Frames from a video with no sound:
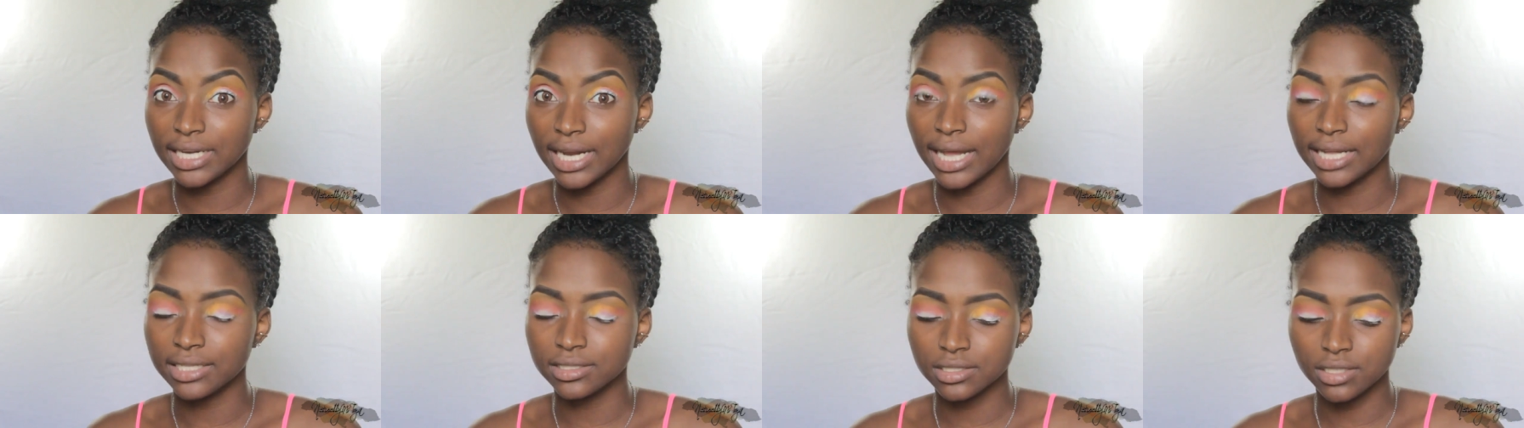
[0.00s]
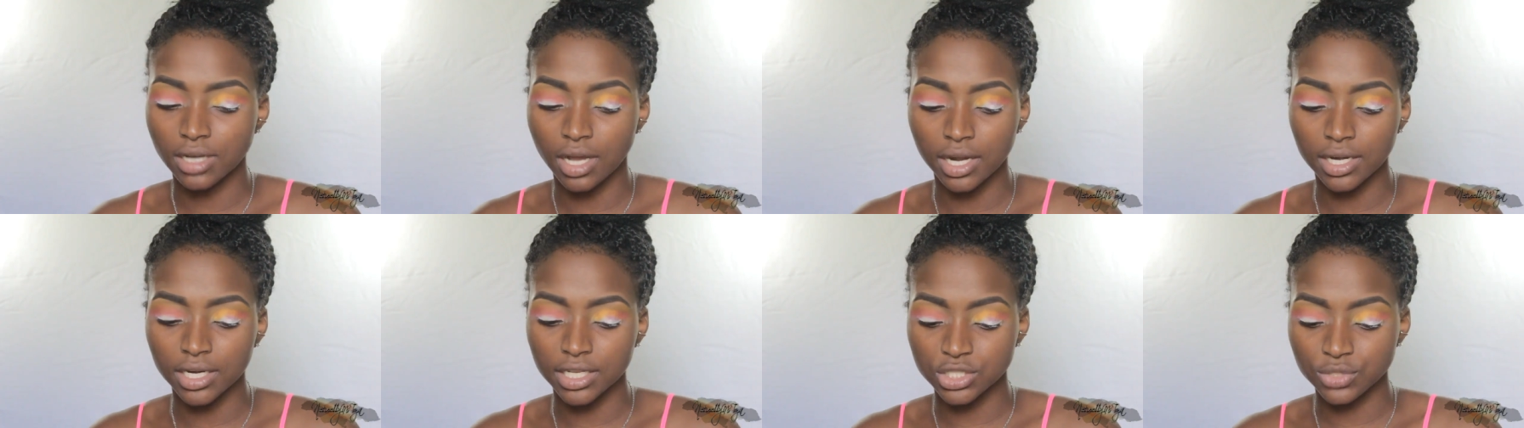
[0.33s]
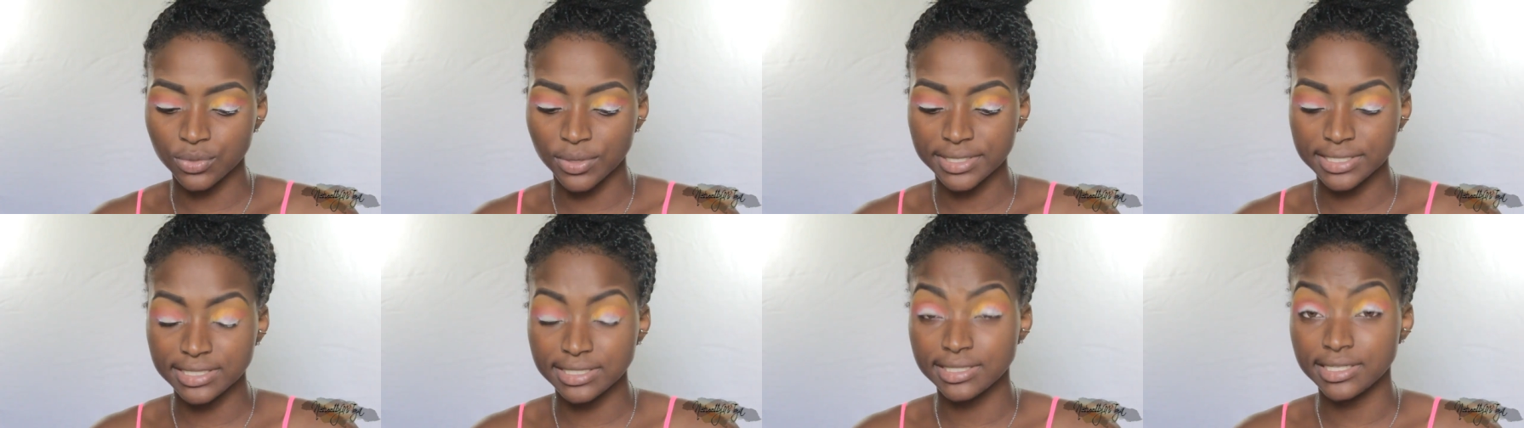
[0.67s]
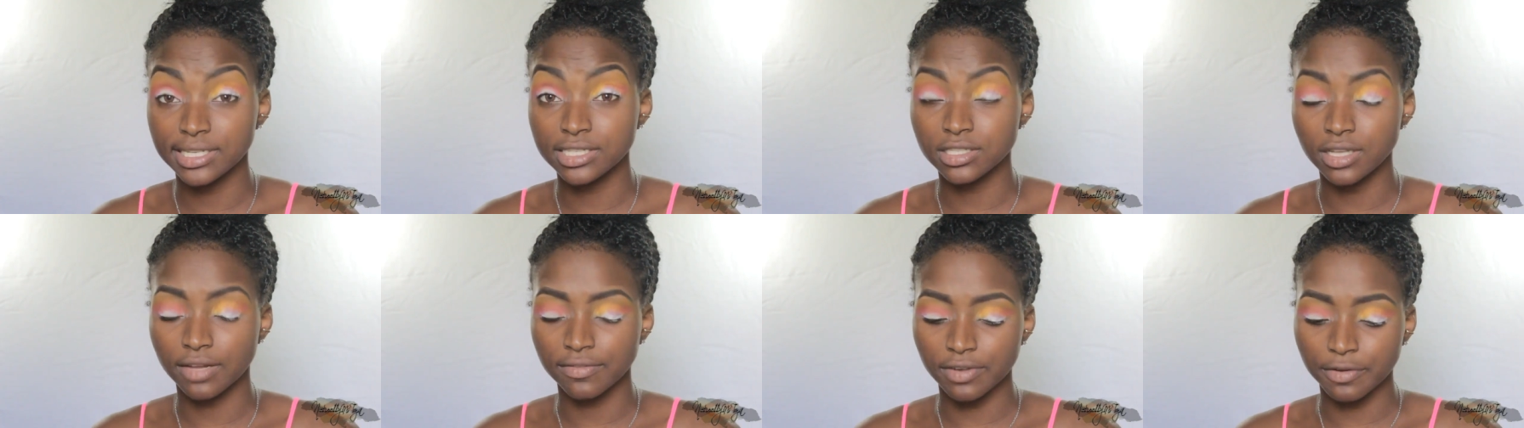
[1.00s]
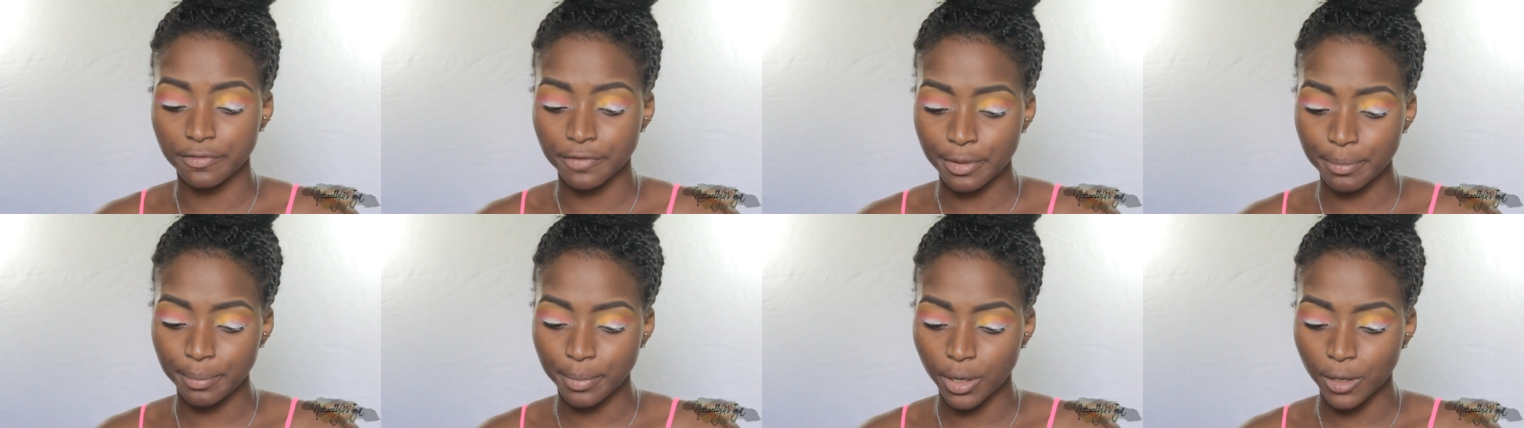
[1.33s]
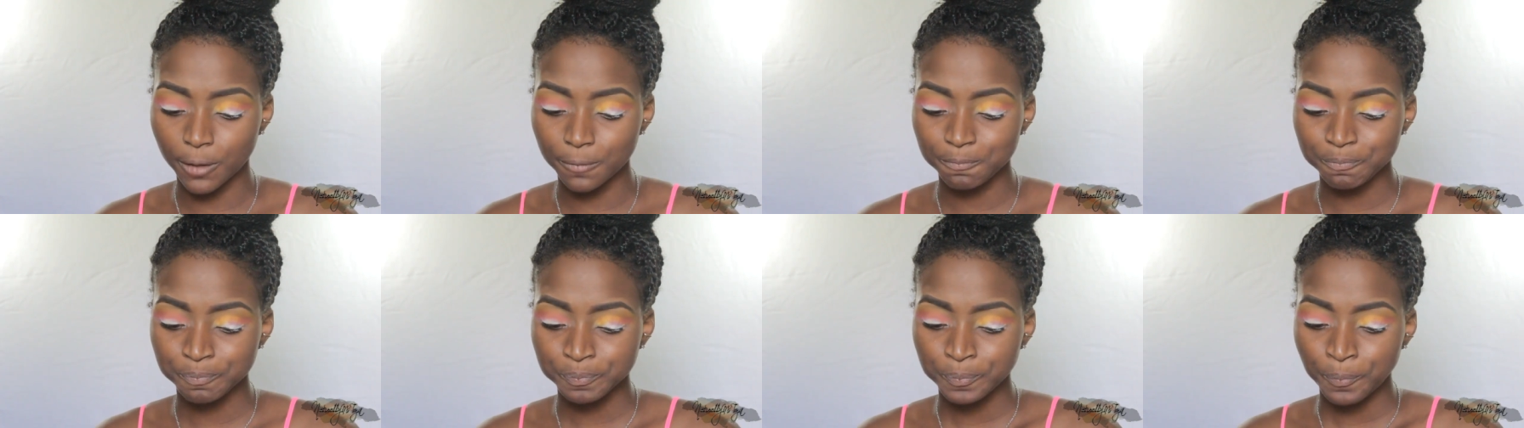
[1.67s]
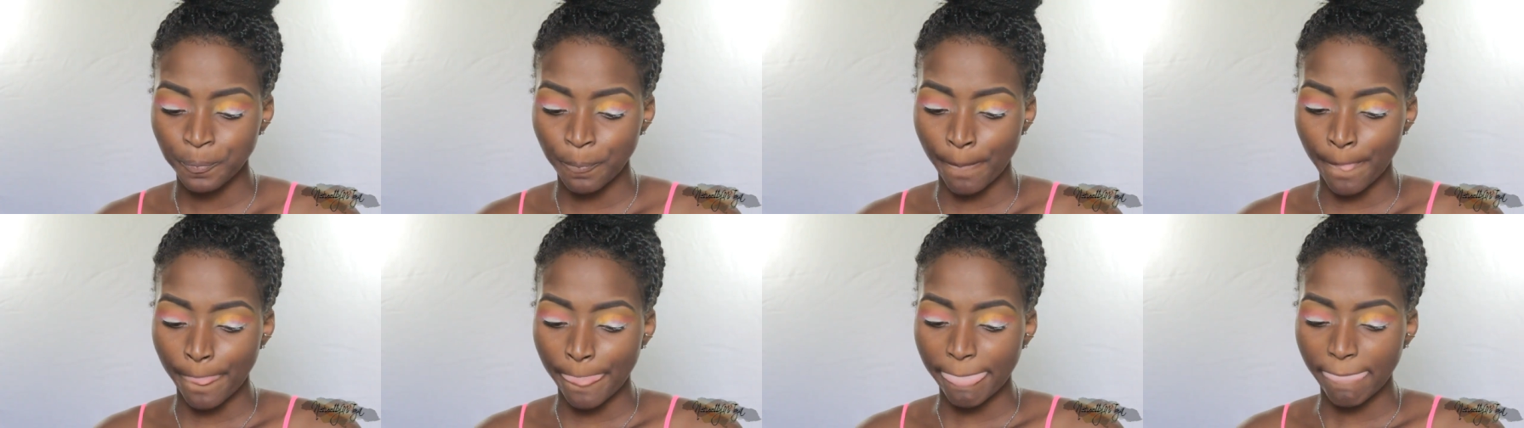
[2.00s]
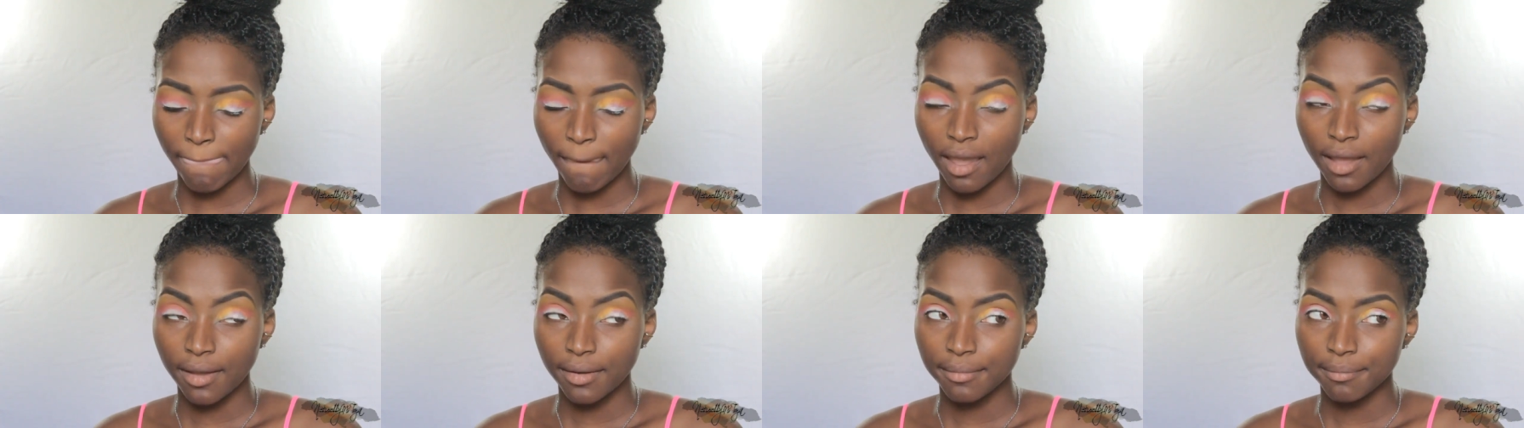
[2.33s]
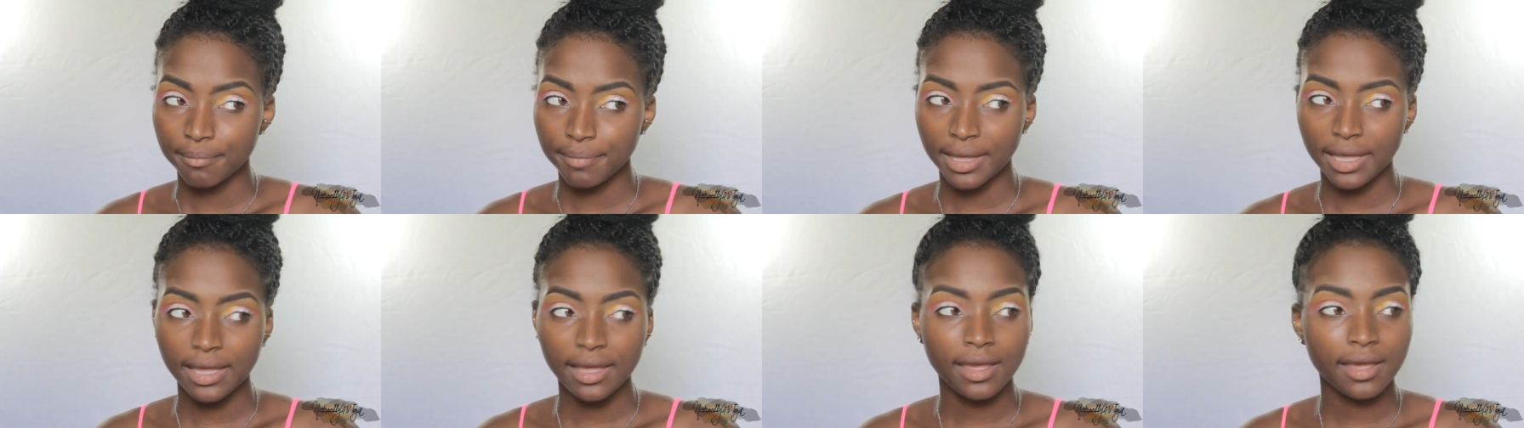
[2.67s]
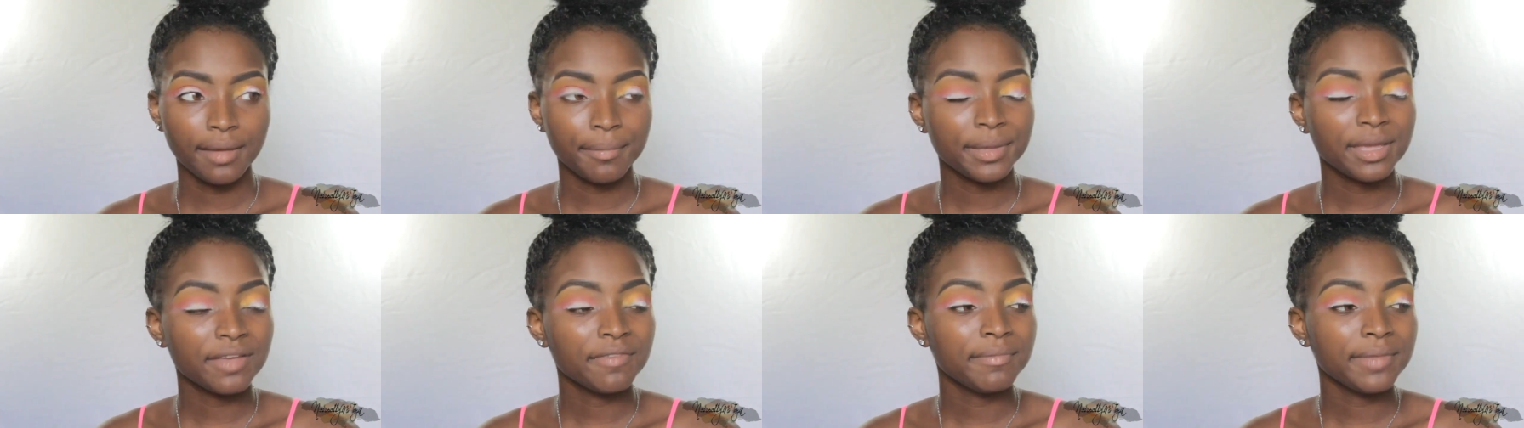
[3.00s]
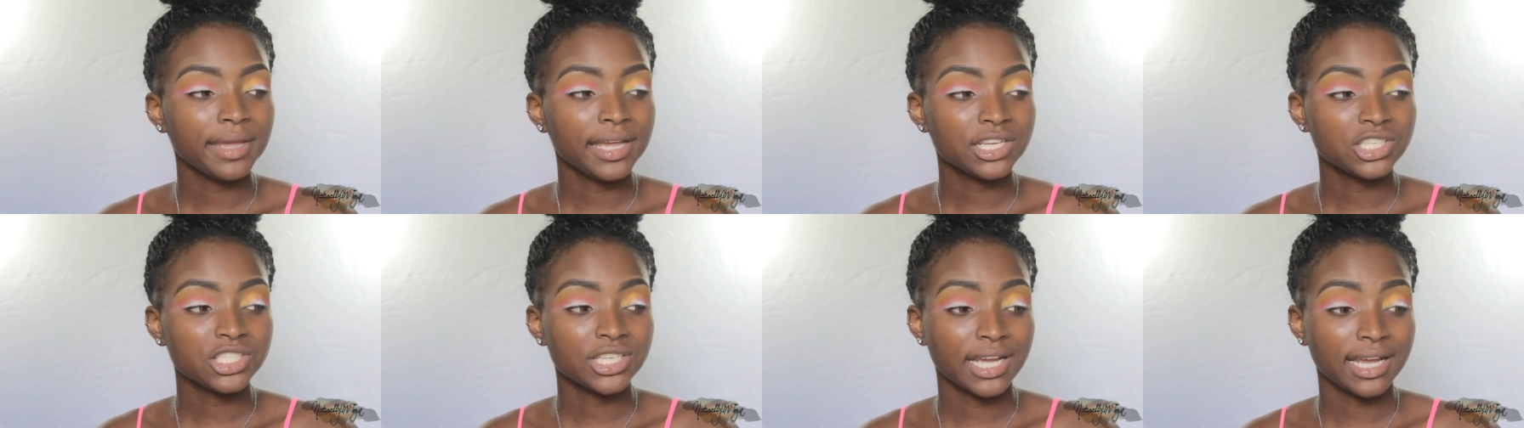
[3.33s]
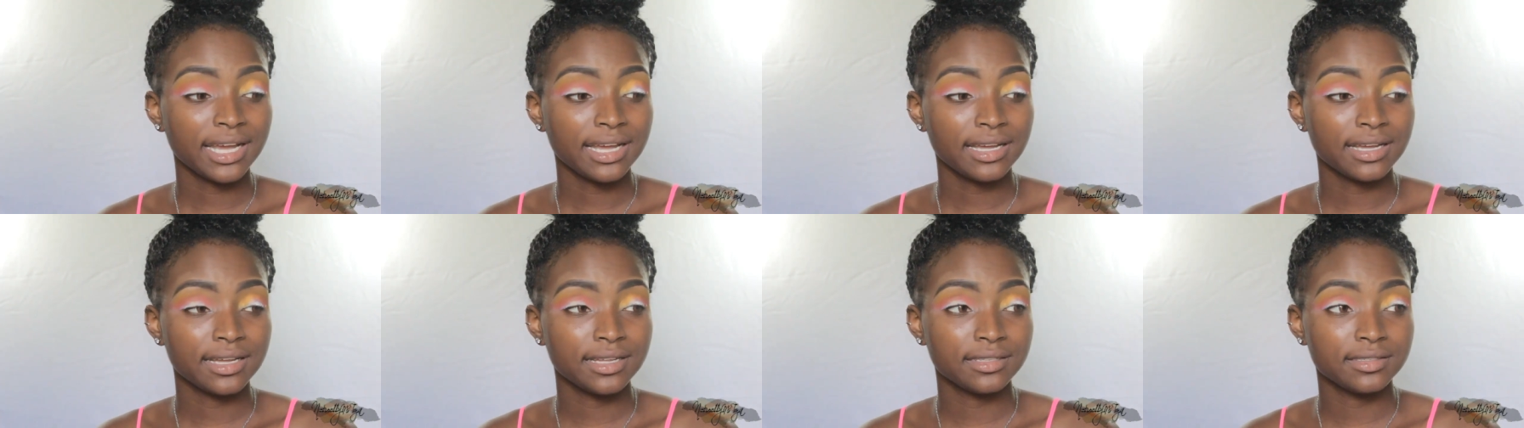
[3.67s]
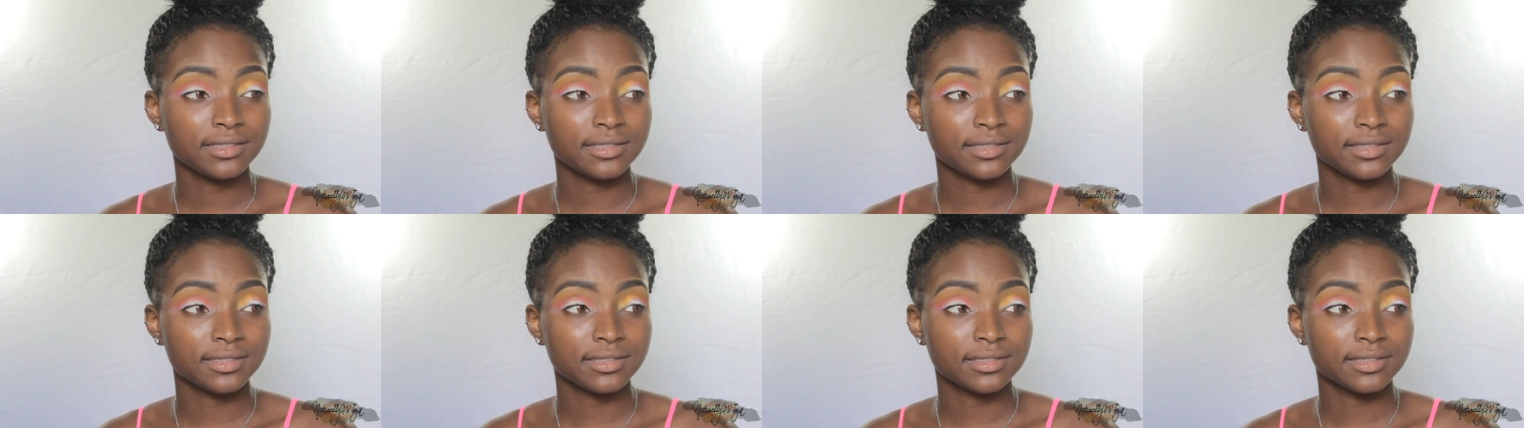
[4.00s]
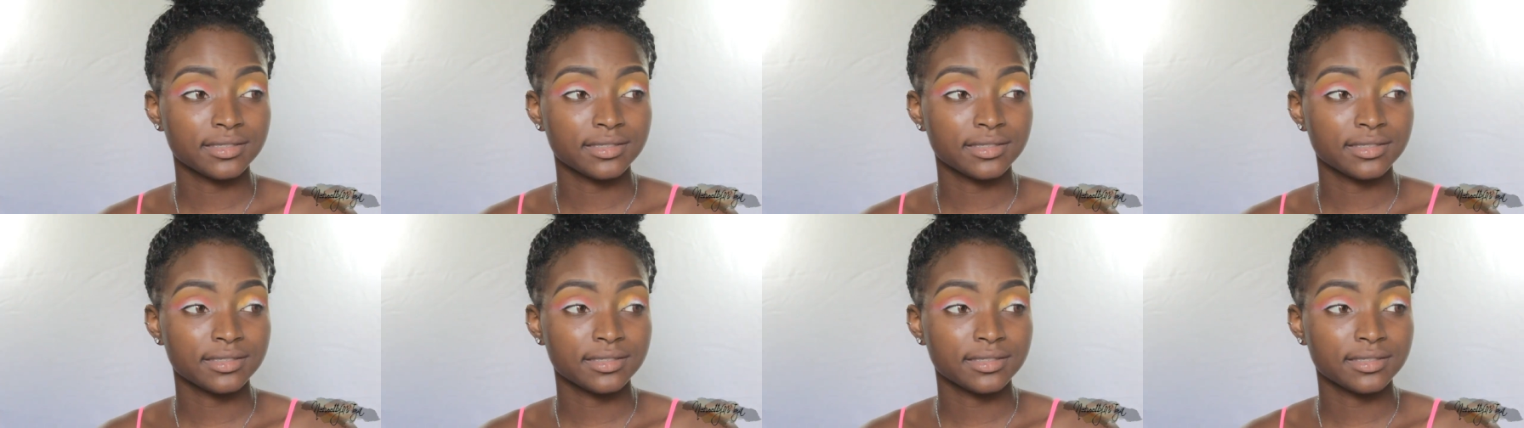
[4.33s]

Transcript: that on the 26th of November. Babe, give me a chance.